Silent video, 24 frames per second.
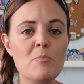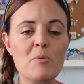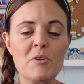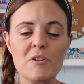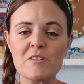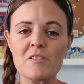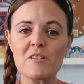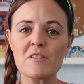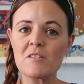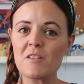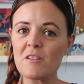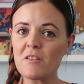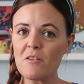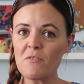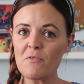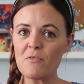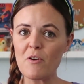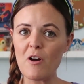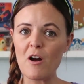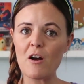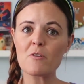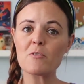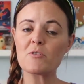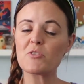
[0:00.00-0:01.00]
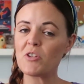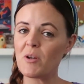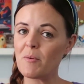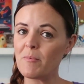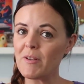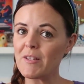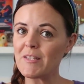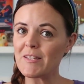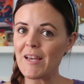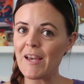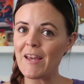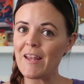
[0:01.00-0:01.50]
Princess and the Frog, which I'm
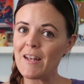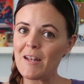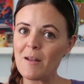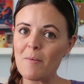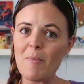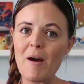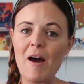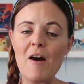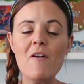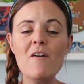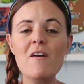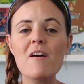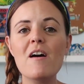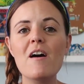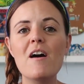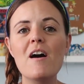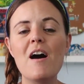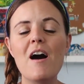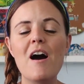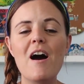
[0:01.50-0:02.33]
excited about.